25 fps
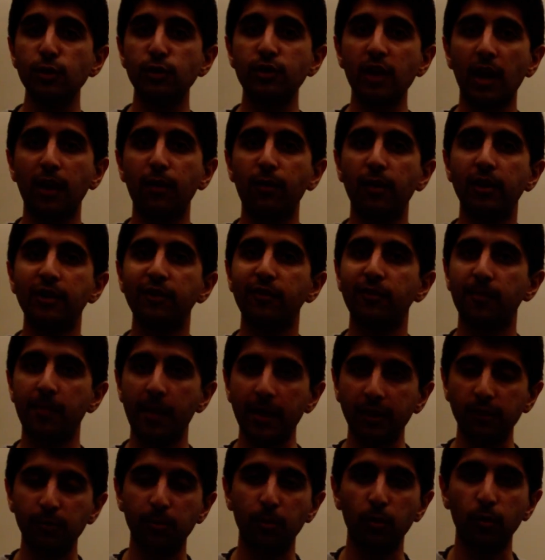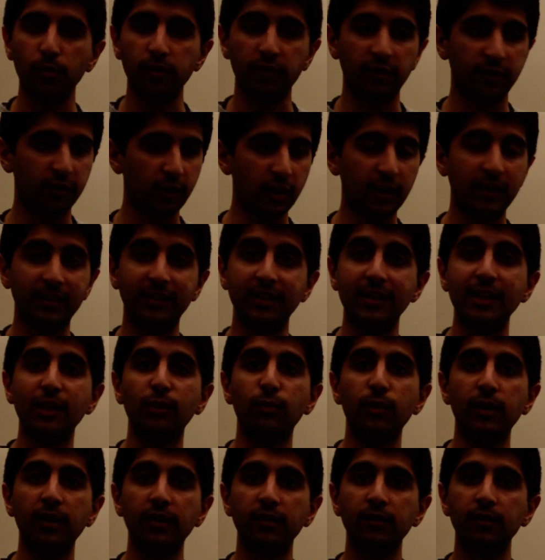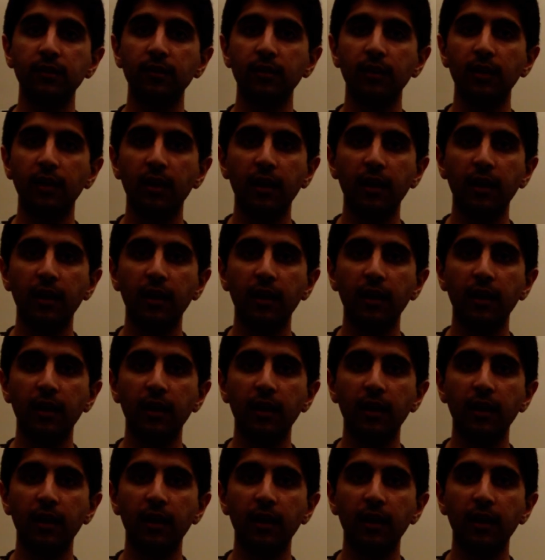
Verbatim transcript: generated from exports is going to decrease.